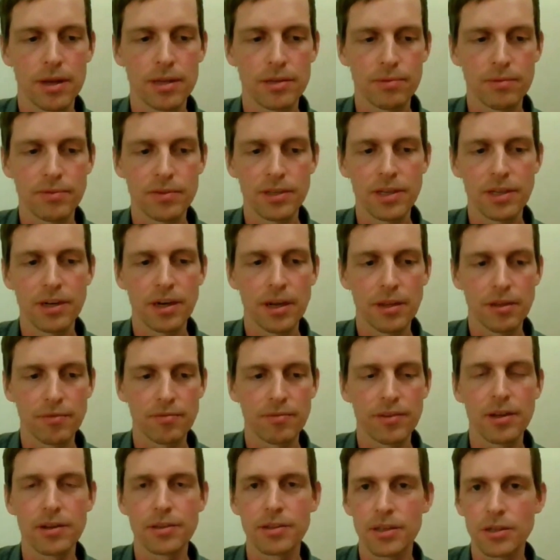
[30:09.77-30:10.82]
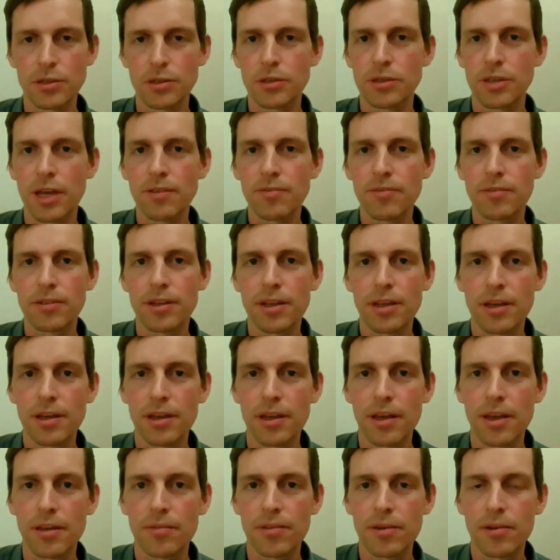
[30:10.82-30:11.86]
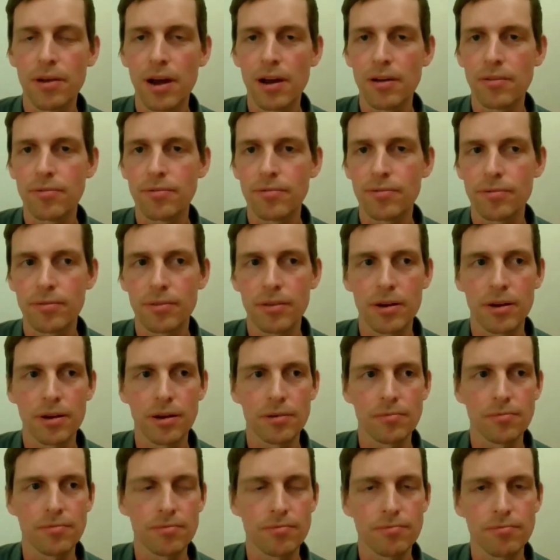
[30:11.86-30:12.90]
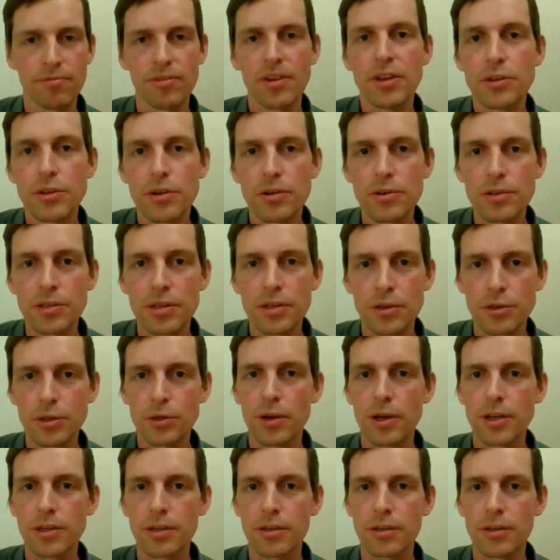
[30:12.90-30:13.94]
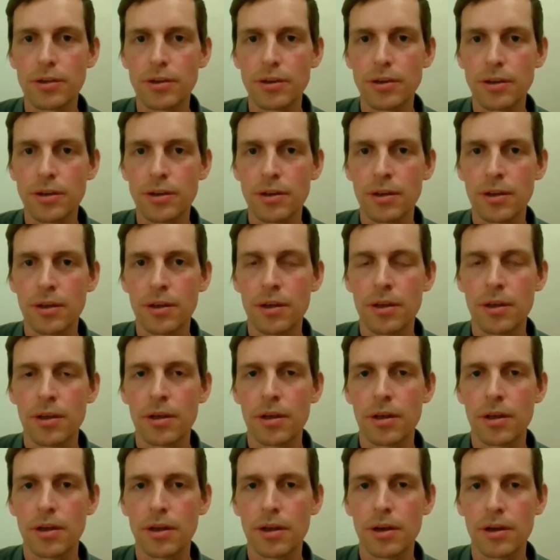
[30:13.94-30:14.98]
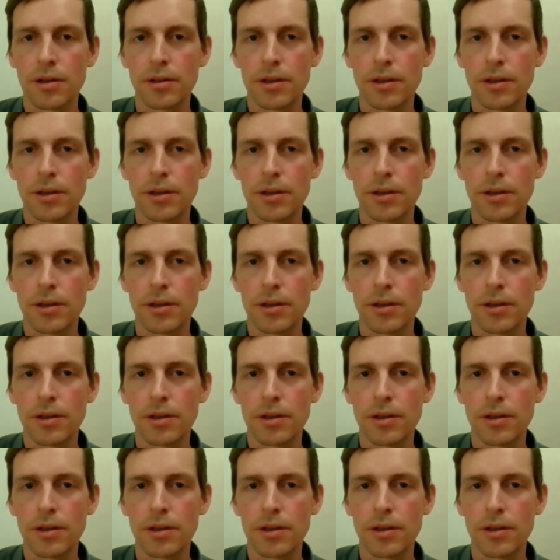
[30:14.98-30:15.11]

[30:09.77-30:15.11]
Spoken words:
as we've seen in other fields, they should definitely, if you have features that you're trying to learn, they